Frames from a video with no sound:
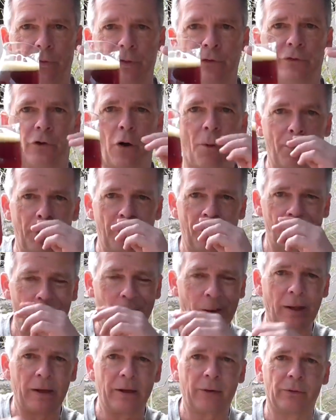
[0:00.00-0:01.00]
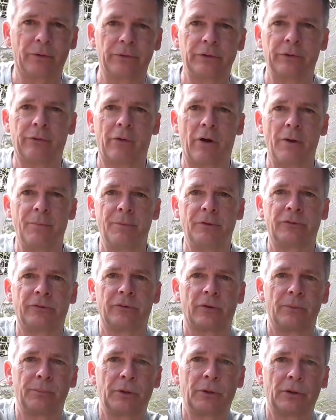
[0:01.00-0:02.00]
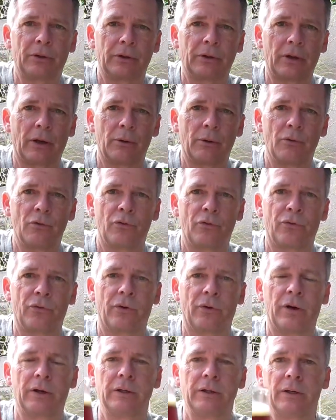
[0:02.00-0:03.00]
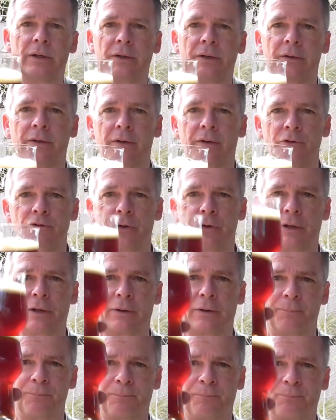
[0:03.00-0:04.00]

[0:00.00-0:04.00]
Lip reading: the dominant player on the aroma, so I'm going to go in for a drink.